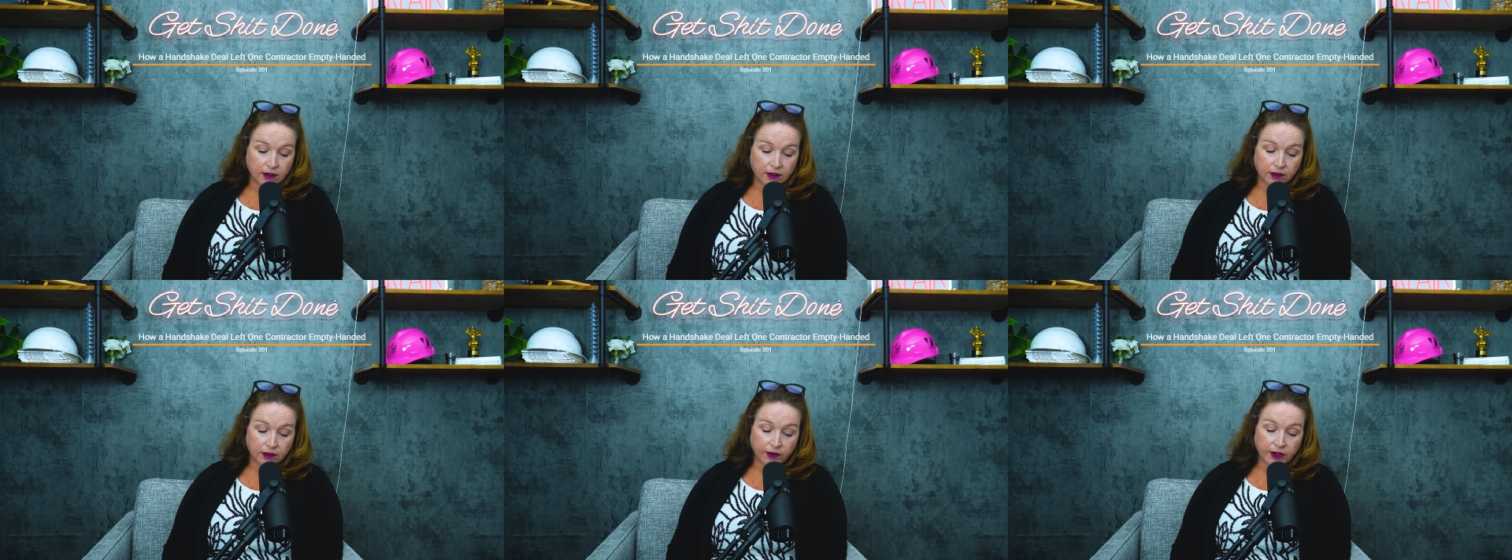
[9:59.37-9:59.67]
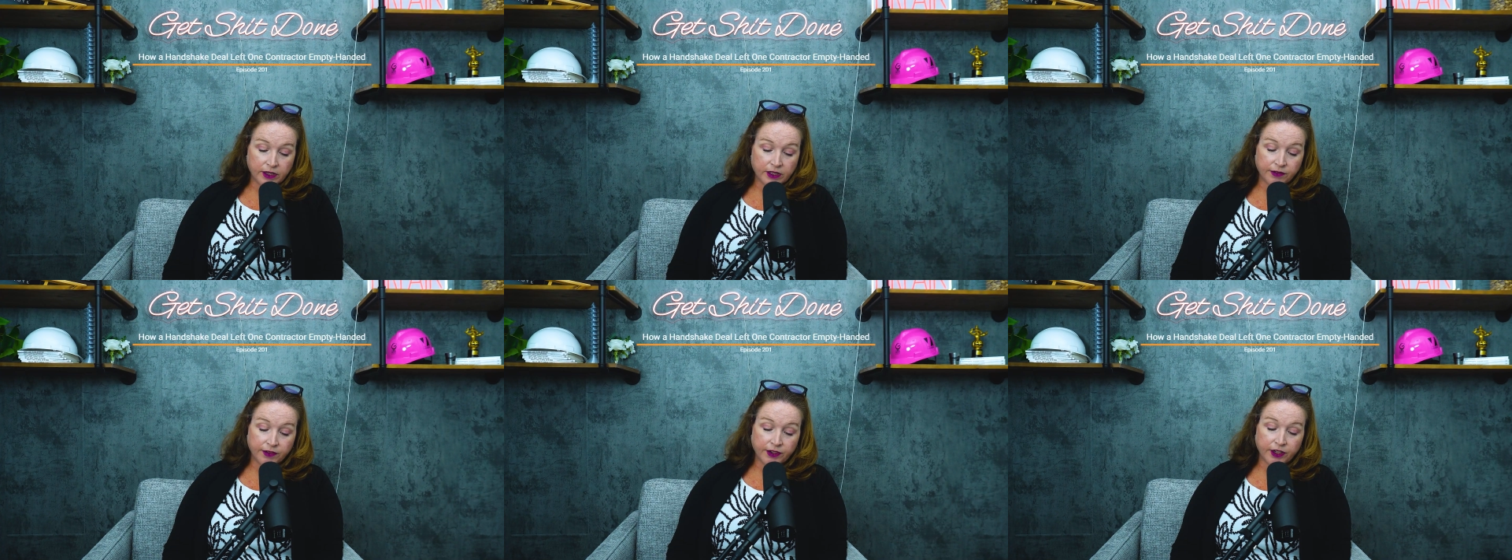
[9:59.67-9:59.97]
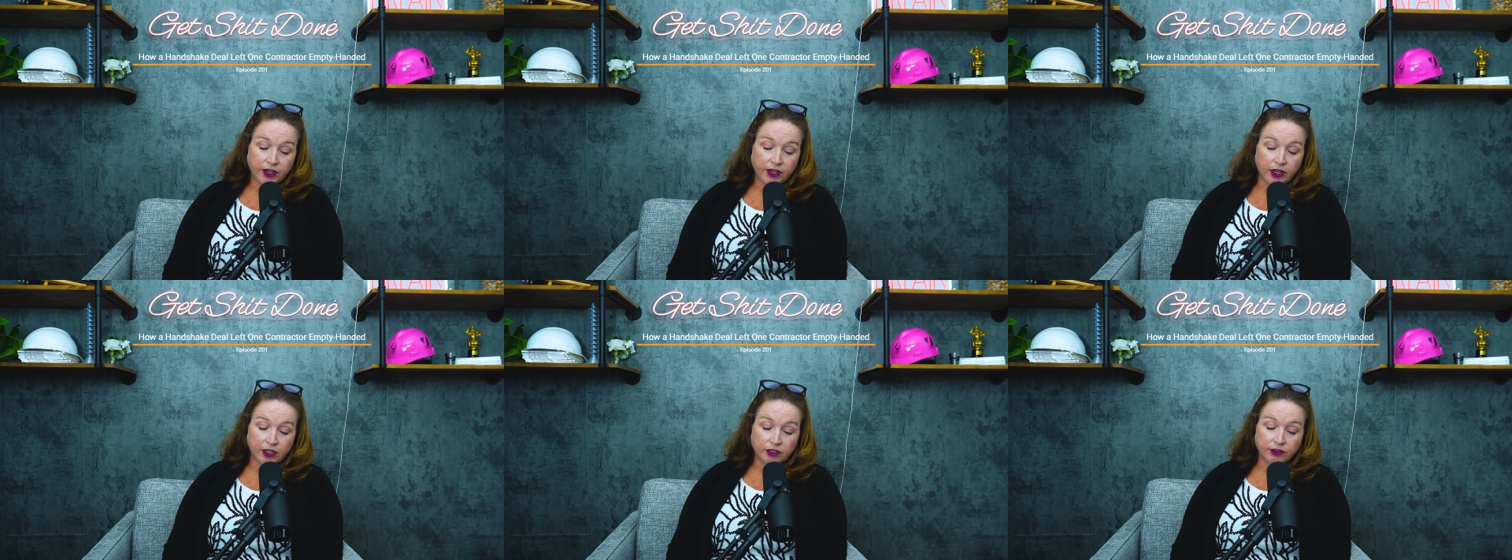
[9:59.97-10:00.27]
of your
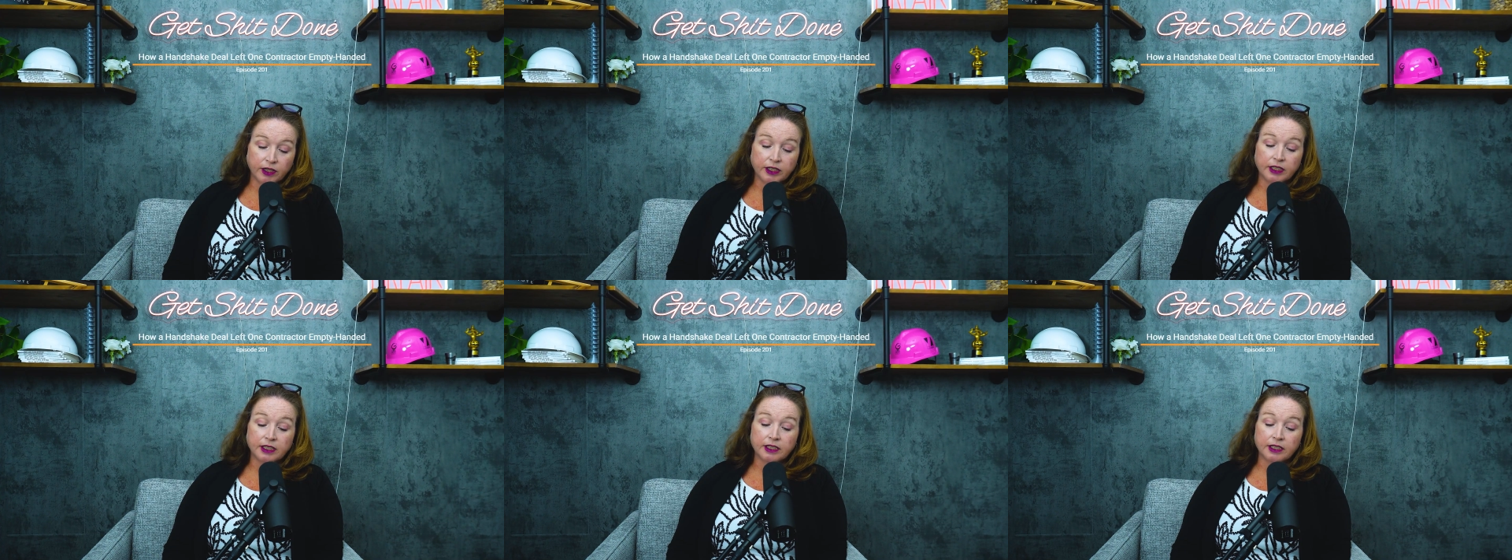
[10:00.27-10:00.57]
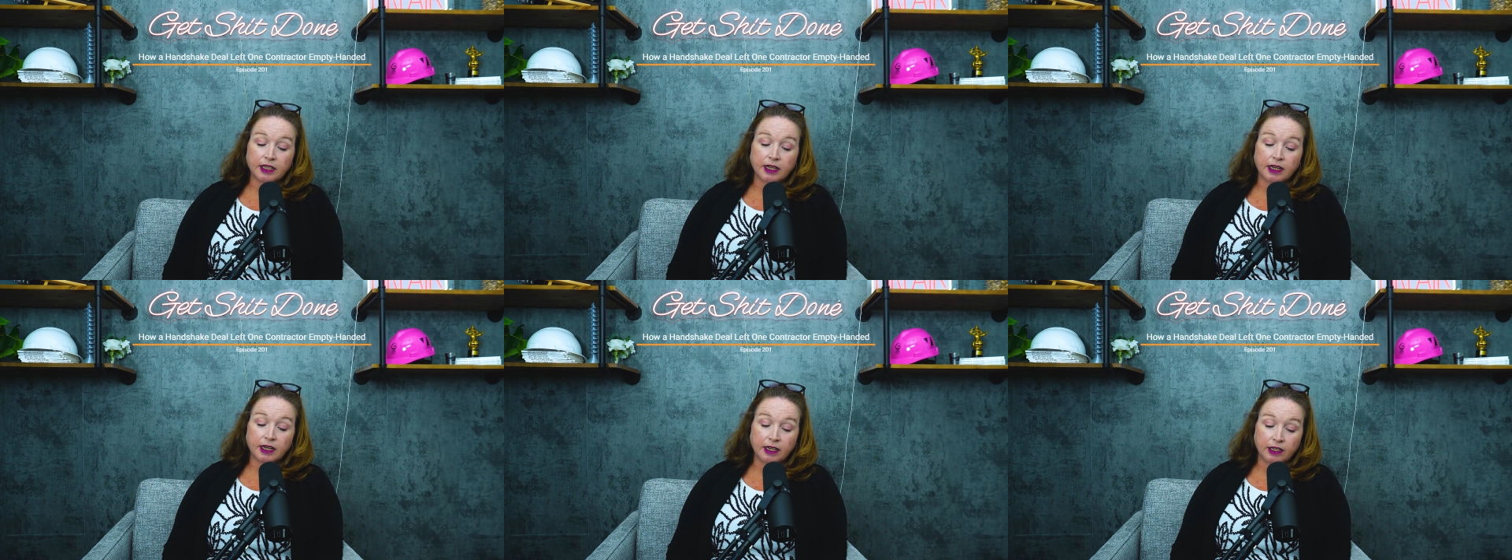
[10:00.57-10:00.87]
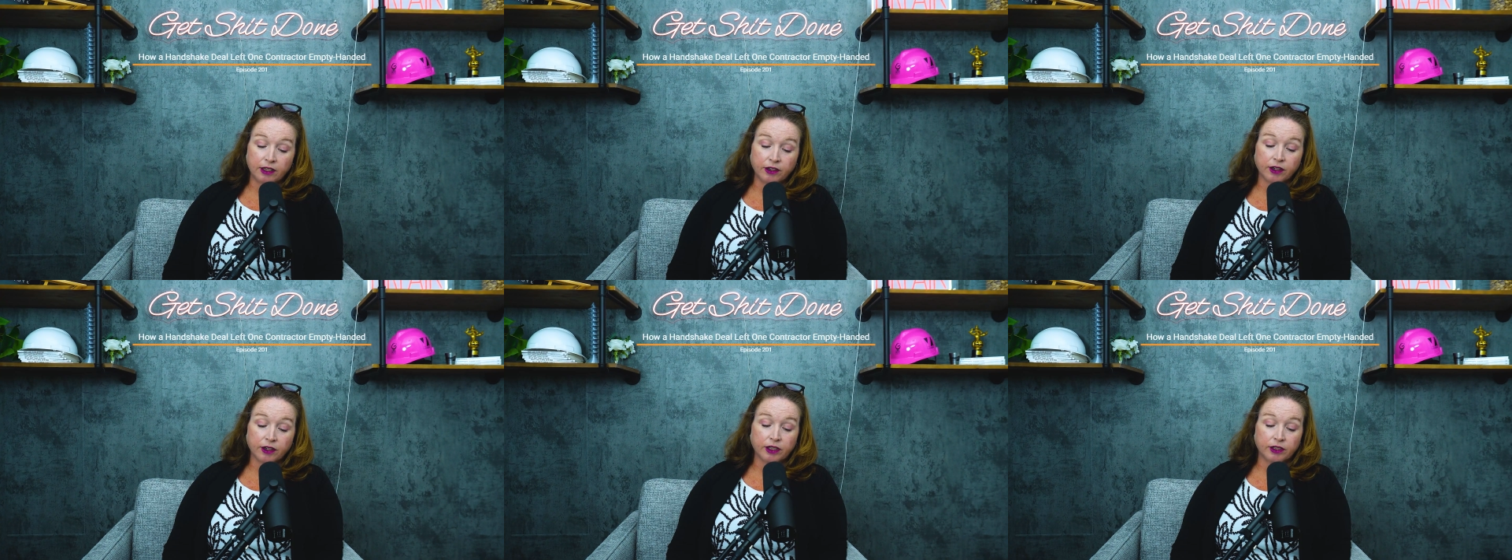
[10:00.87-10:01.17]
contract is in your